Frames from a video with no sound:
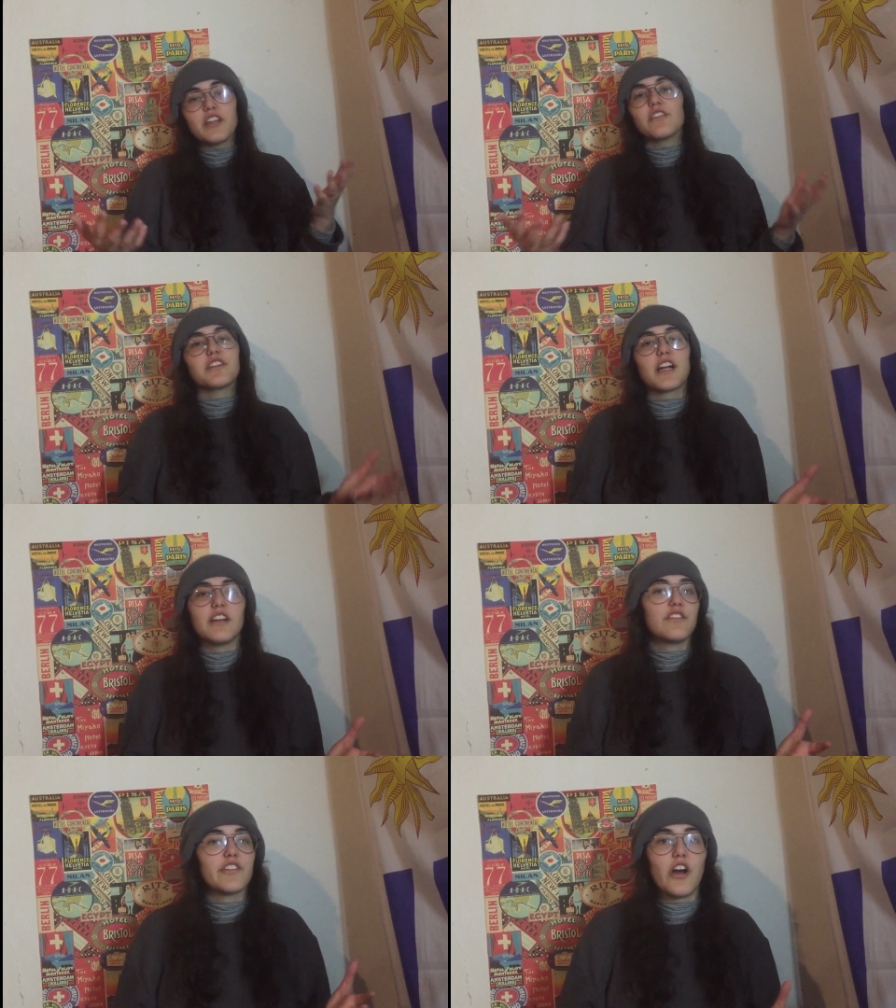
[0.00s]
any other
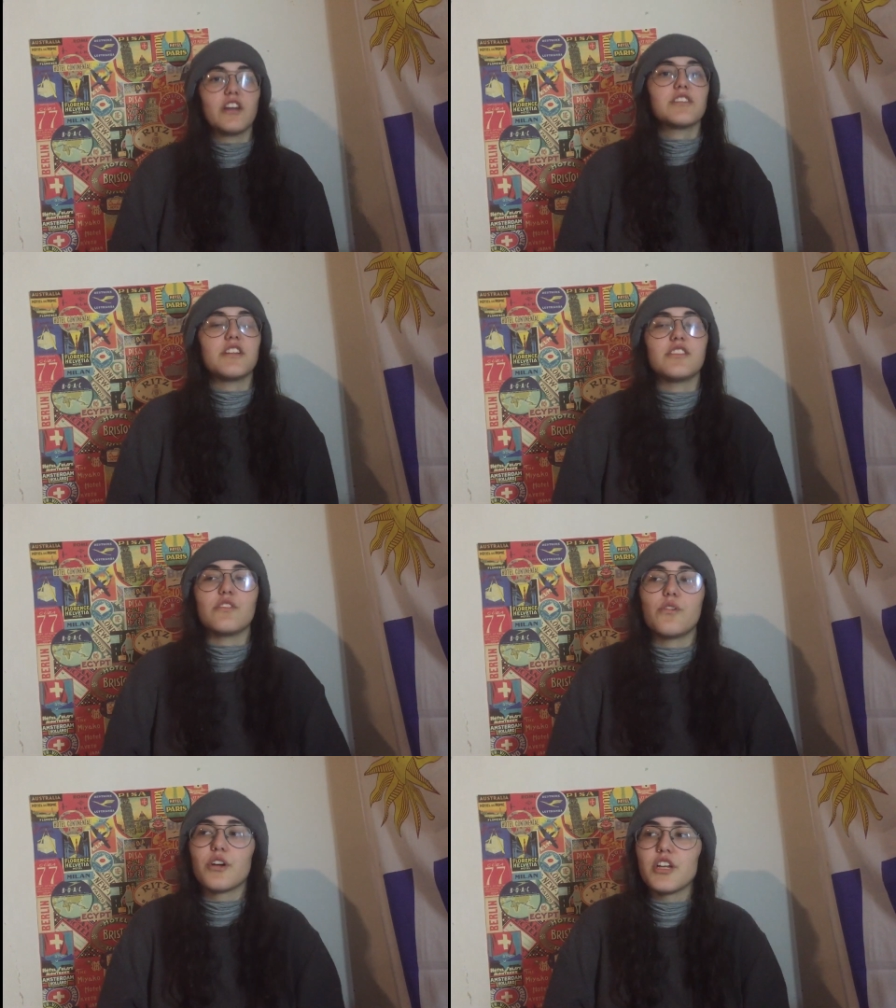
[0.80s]
kind of content
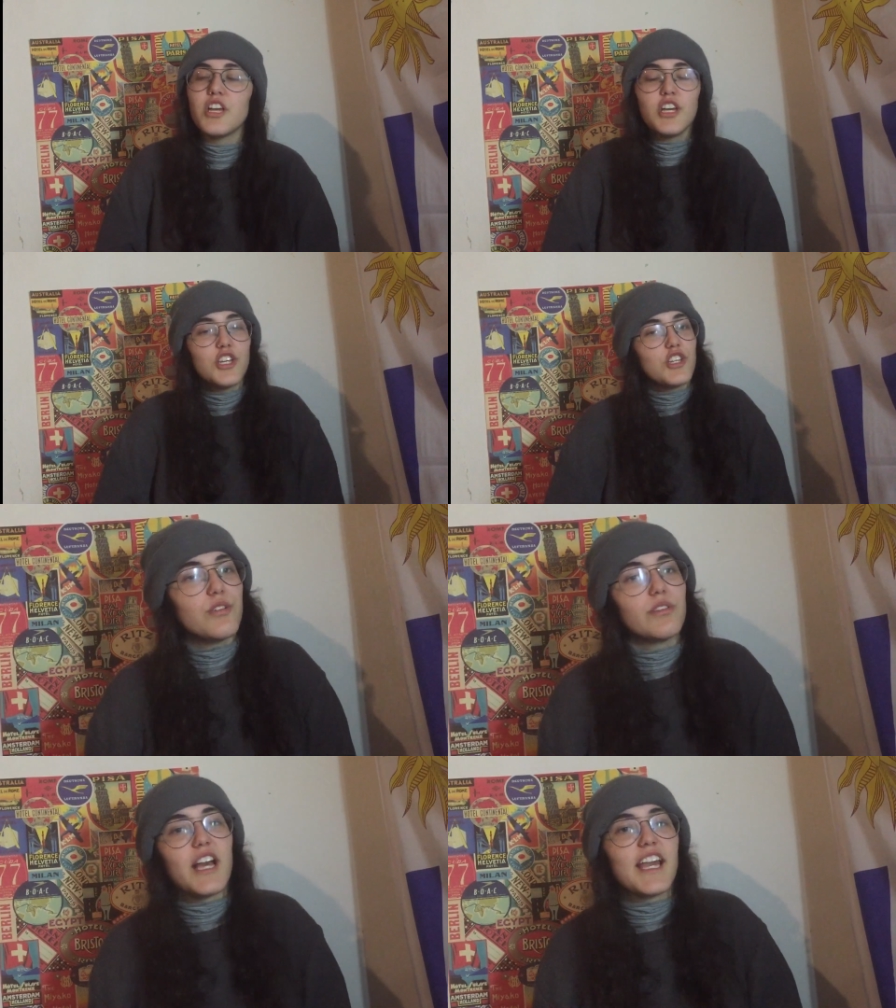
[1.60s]
or
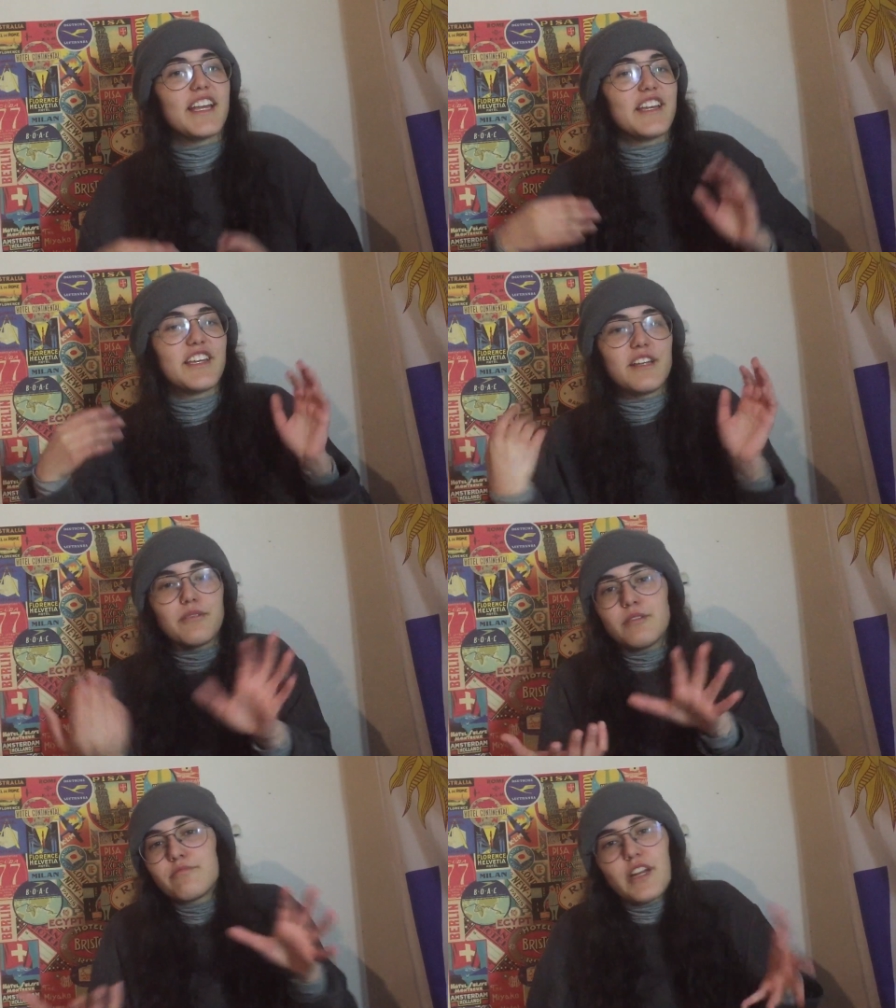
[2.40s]
you like
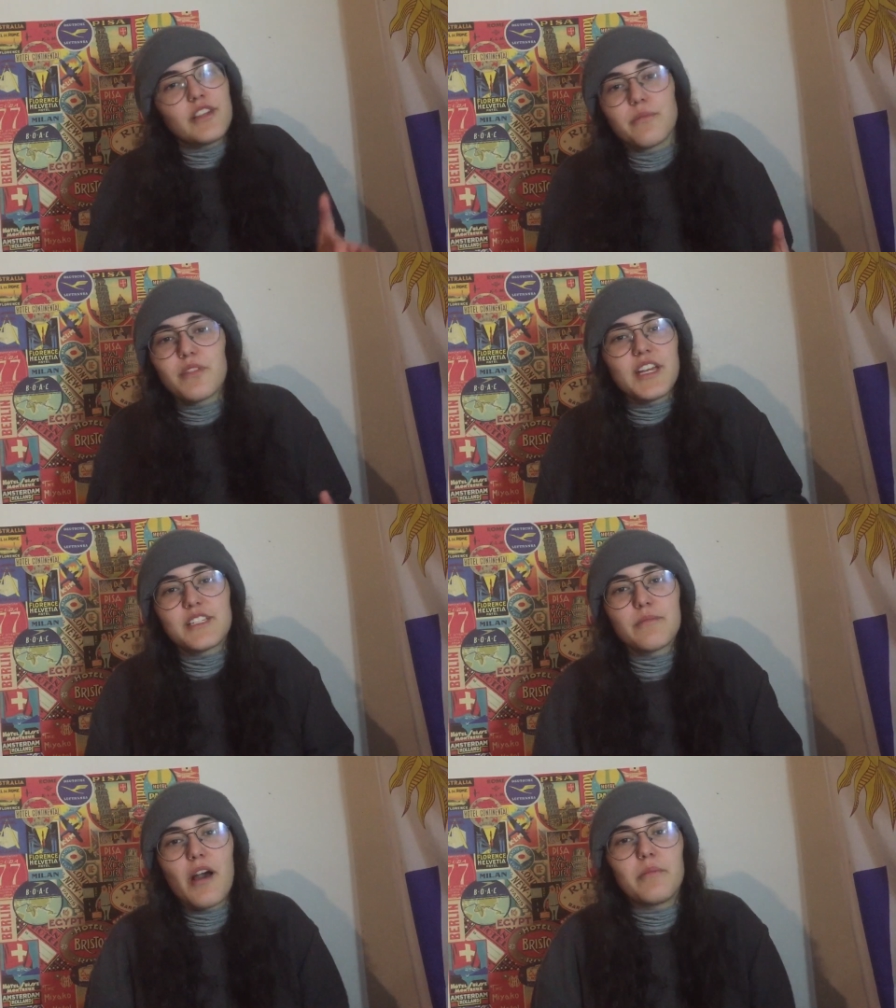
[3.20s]
hearing random
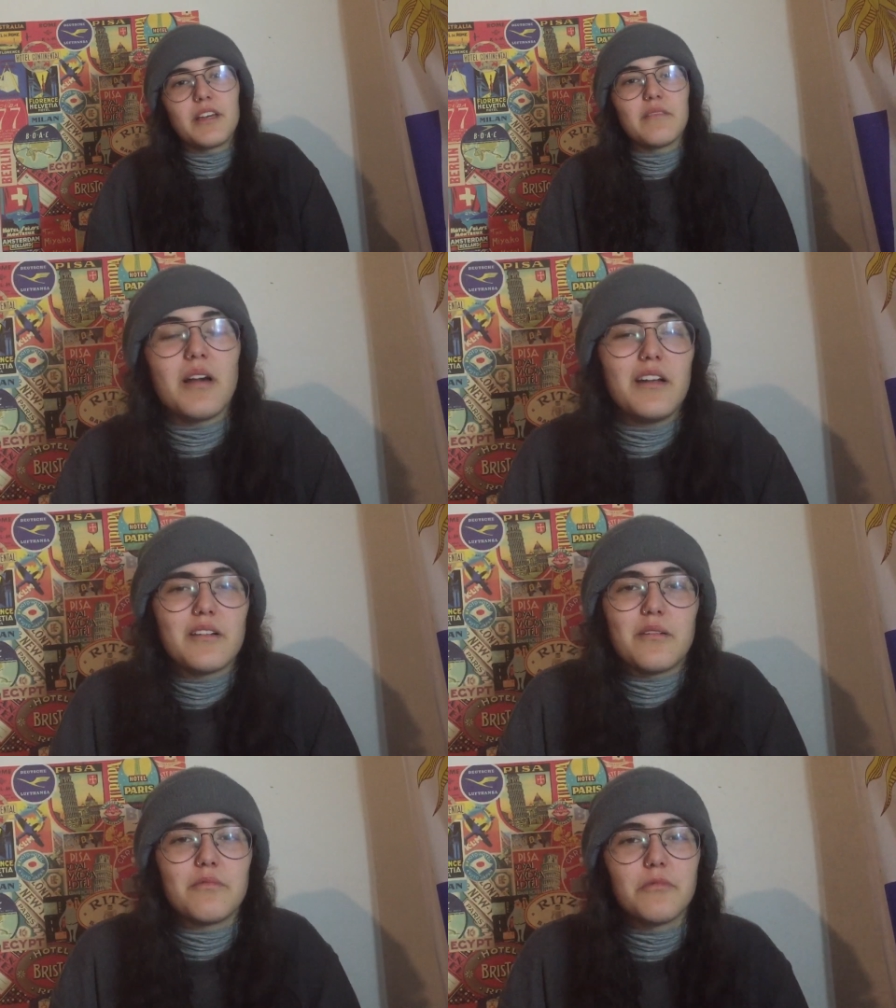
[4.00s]
things about me. I
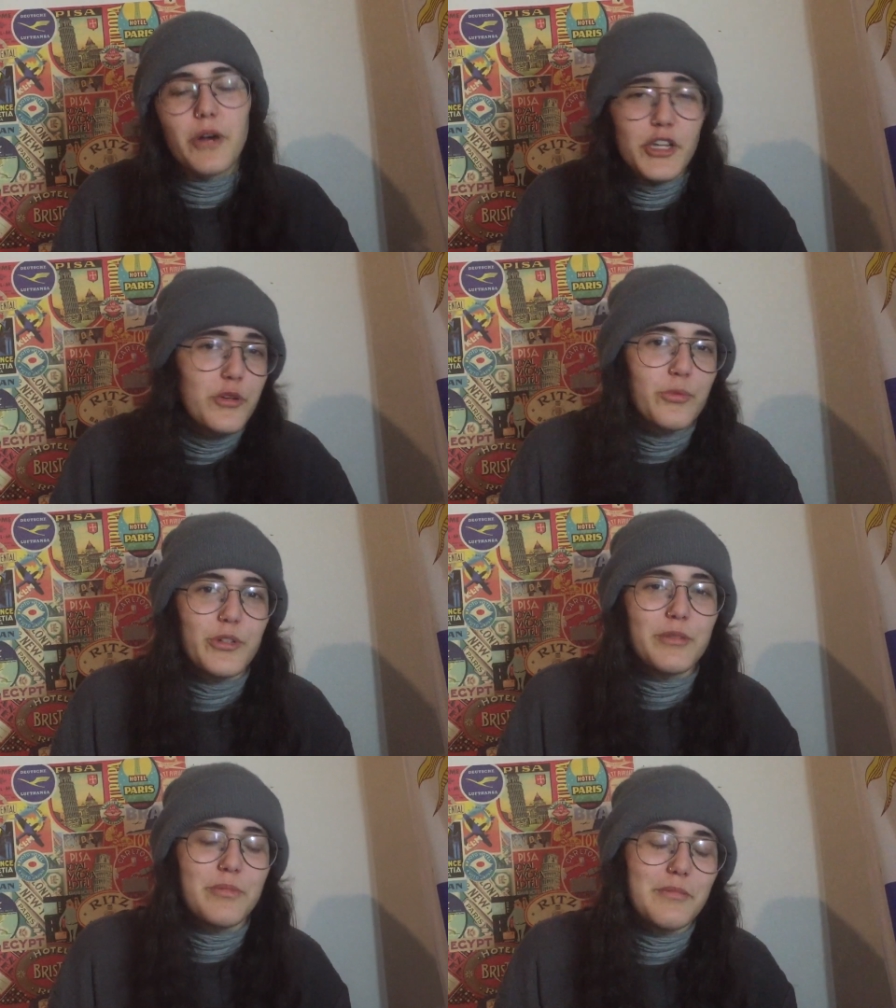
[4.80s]
don't know why you
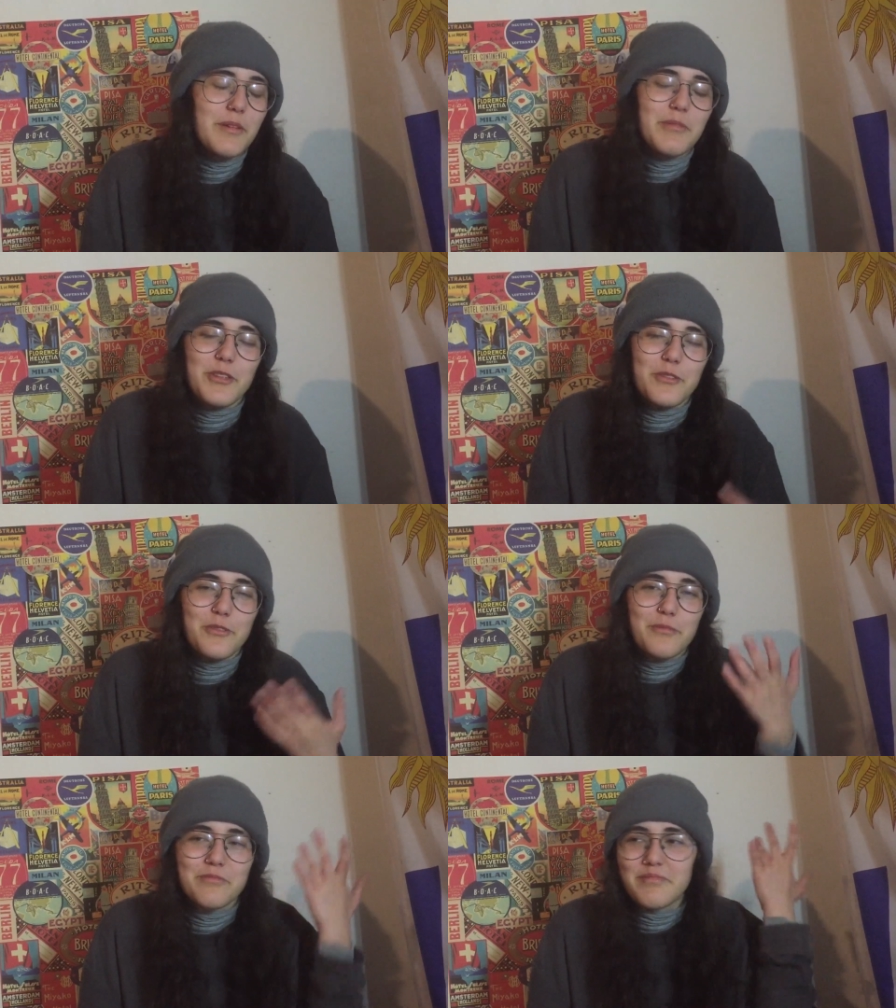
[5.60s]
would, but maybe you
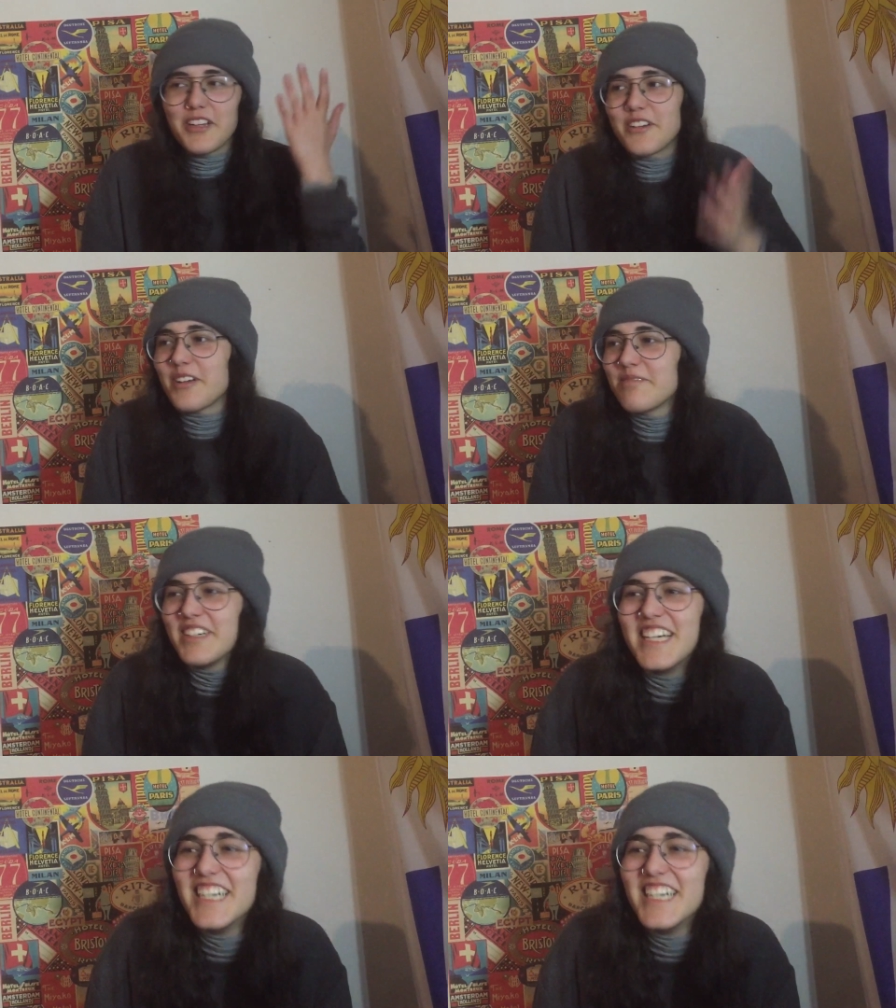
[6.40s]
do. I don't know.